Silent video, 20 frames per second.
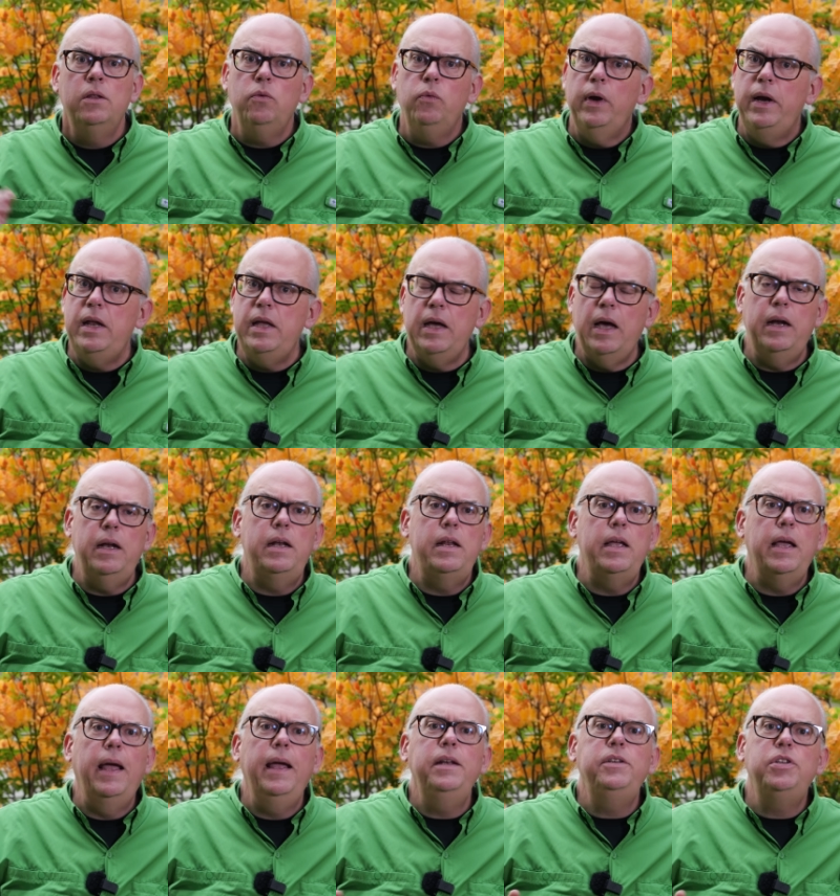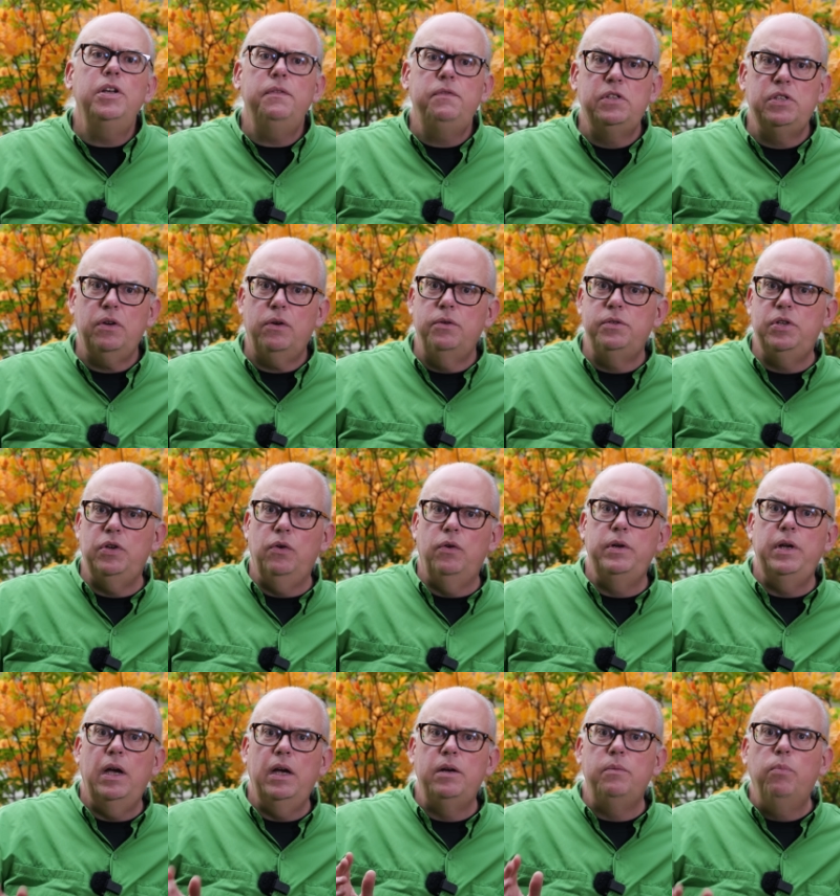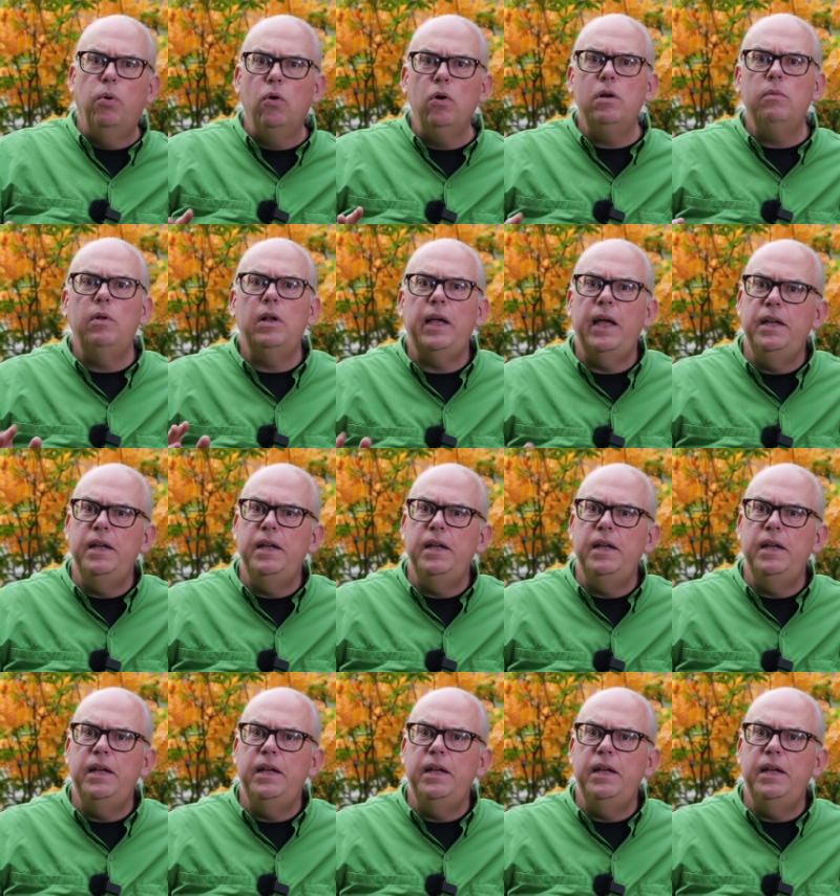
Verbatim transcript: The Radioddity HF009 portable